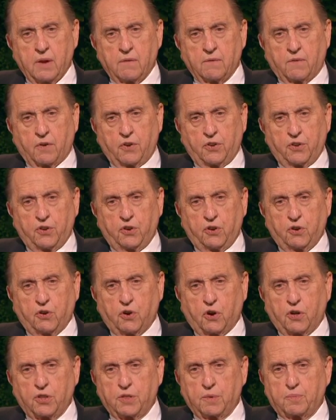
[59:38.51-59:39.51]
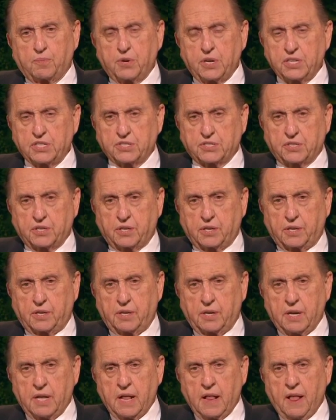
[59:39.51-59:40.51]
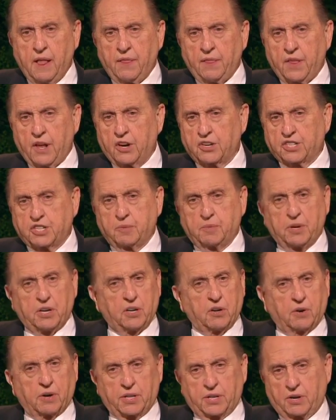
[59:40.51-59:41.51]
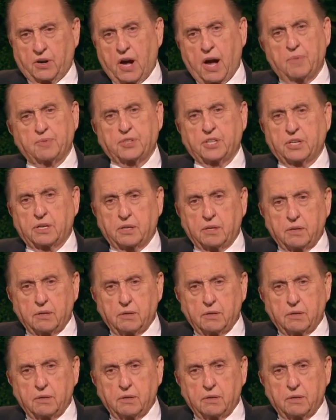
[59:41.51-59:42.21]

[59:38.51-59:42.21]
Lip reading: For you who hold the priesthood, there should be no other option.